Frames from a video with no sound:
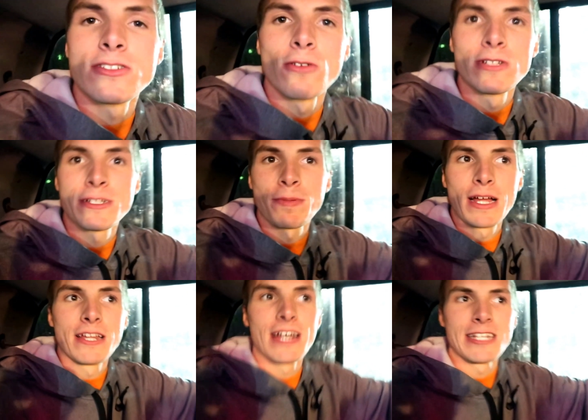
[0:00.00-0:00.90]
So what's the
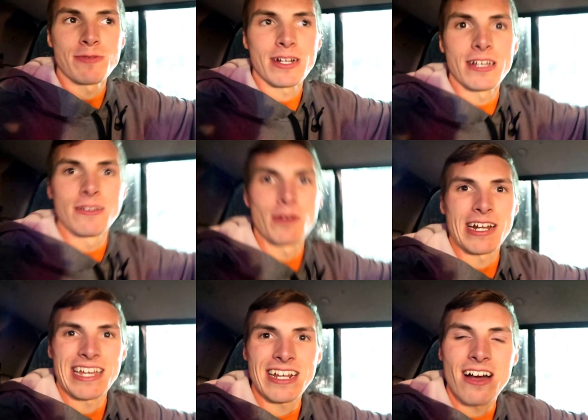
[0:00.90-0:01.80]
plan, you guys? We're gonna, we're
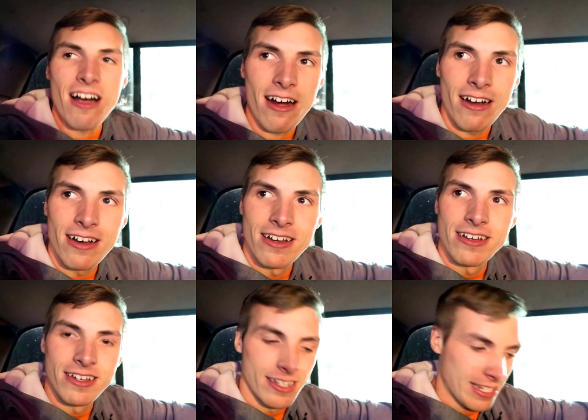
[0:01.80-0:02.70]
gonna get a car.
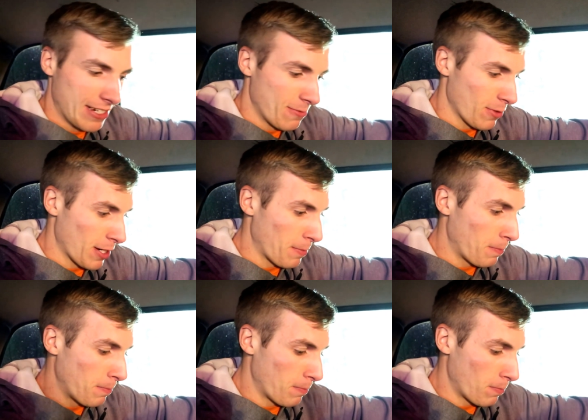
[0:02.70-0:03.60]
We're
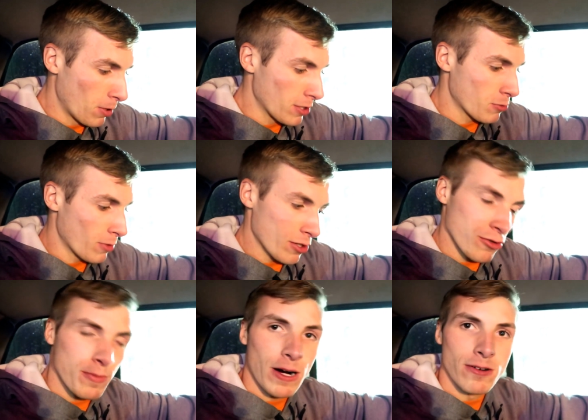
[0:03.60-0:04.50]
gonna put
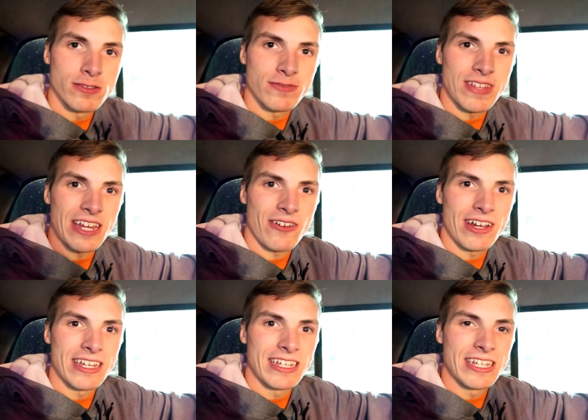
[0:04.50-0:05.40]
22 pounds of
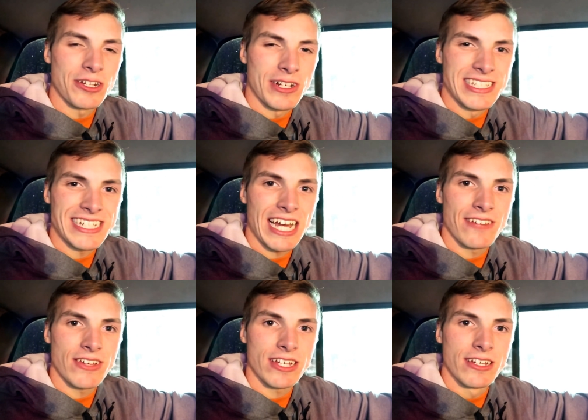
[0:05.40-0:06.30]
tannerite either inside
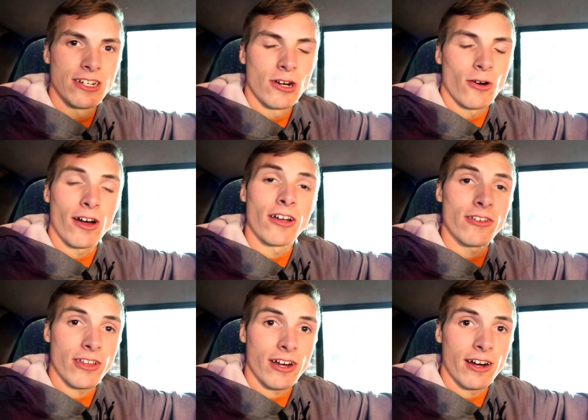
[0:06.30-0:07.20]
of it or
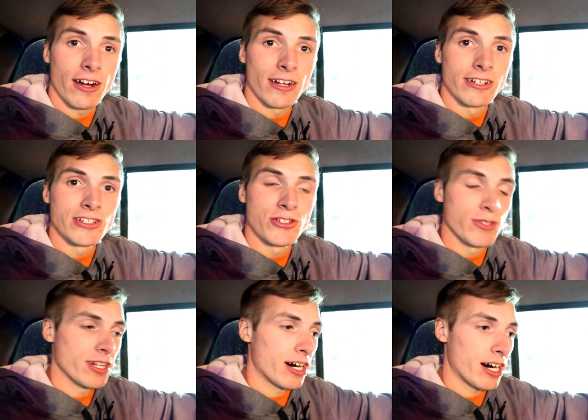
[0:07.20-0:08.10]
under the car,
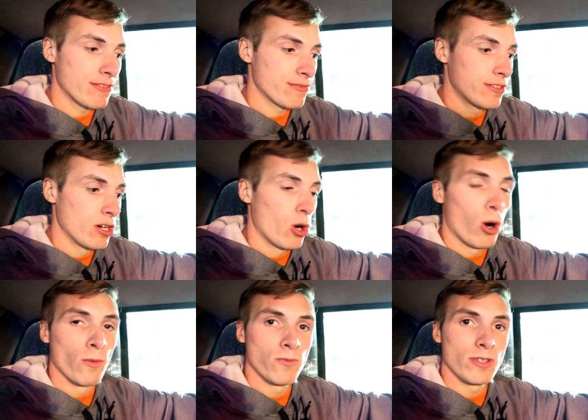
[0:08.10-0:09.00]
shoot it off,
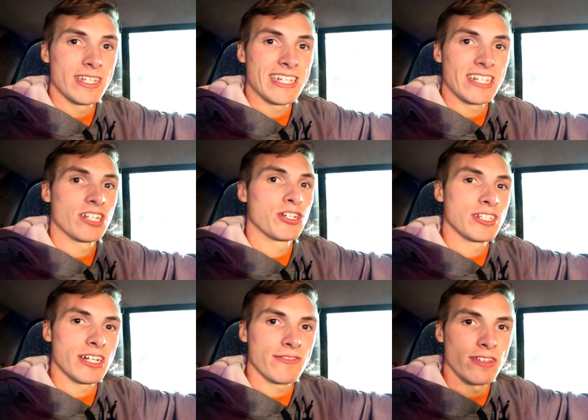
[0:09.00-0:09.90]
hopefully get good
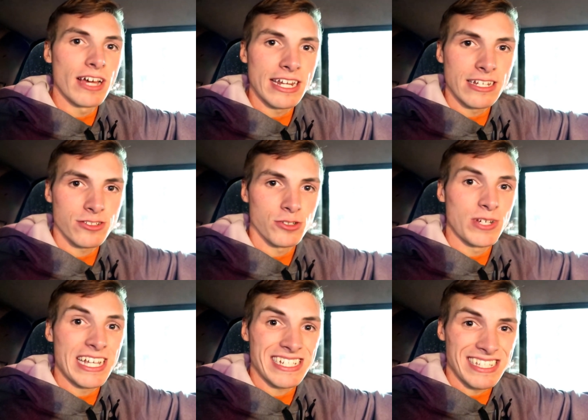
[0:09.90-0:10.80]
enough lighting so
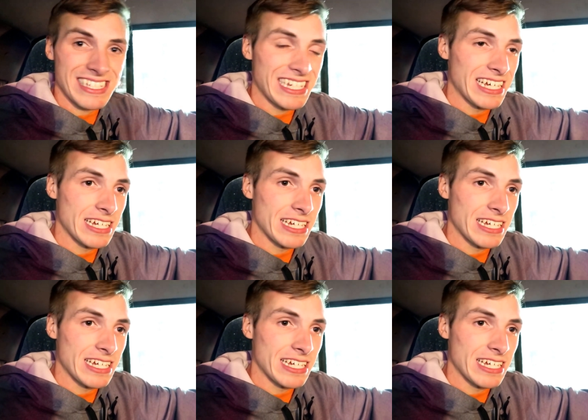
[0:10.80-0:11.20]
you guys can see